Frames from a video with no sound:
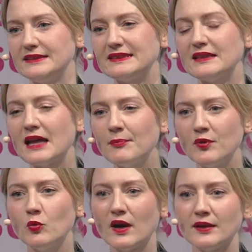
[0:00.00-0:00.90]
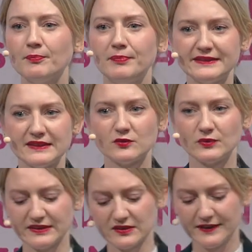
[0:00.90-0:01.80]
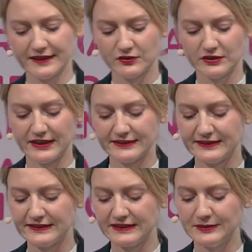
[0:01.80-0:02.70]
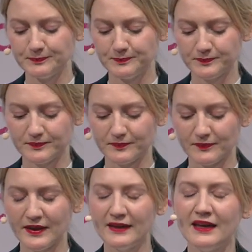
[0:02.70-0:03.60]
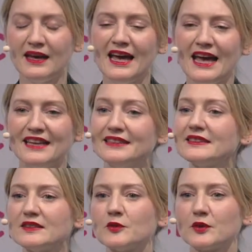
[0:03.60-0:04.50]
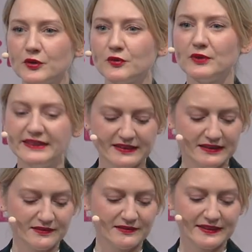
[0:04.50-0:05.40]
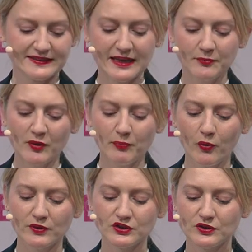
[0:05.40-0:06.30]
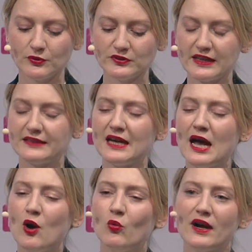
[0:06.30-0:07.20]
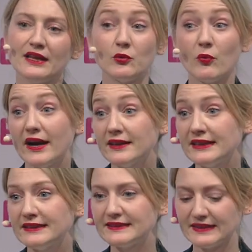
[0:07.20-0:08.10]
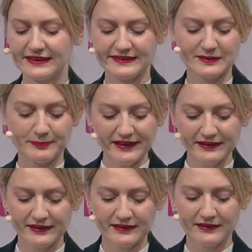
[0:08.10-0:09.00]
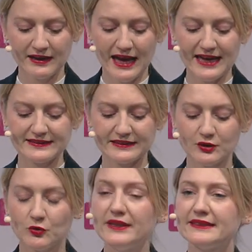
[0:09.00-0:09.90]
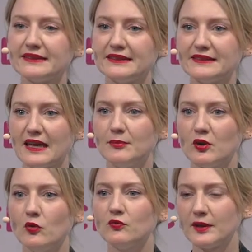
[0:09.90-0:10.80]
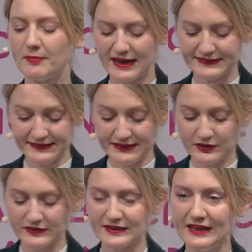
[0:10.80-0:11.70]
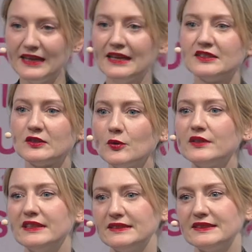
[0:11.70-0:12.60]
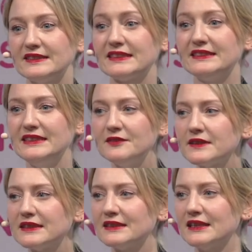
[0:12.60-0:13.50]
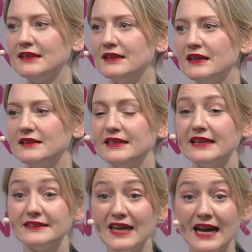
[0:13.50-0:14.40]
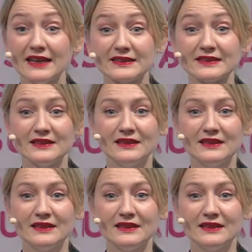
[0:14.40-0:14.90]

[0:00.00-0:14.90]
It's the #1 business risk factor that they see. And this is for good reason. The same report shows that while awareness and spending has increased in cyber over the past years, so did significantly the attacks